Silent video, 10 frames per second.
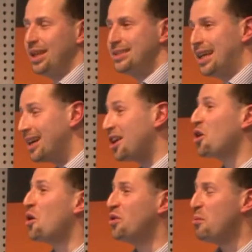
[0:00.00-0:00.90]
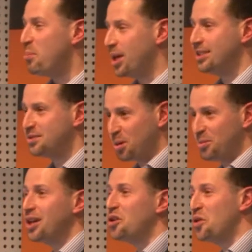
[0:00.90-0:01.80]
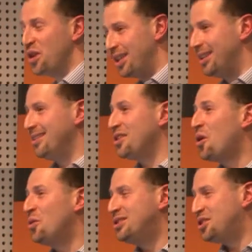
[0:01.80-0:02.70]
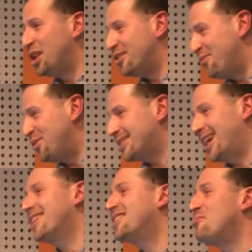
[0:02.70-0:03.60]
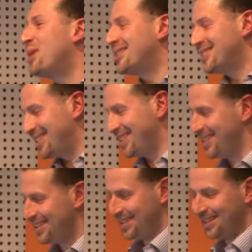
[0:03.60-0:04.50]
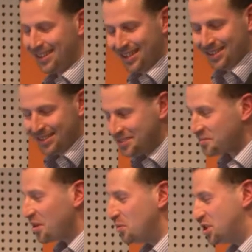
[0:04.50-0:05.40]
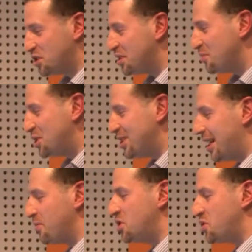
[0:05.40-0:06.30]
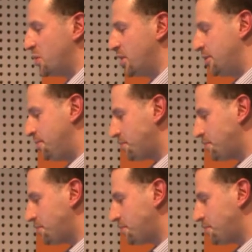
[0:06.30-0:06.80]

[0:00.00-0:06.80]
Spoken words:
it's not going to go in the bin, it's probably going to go into the recycling basket, which is not what you want.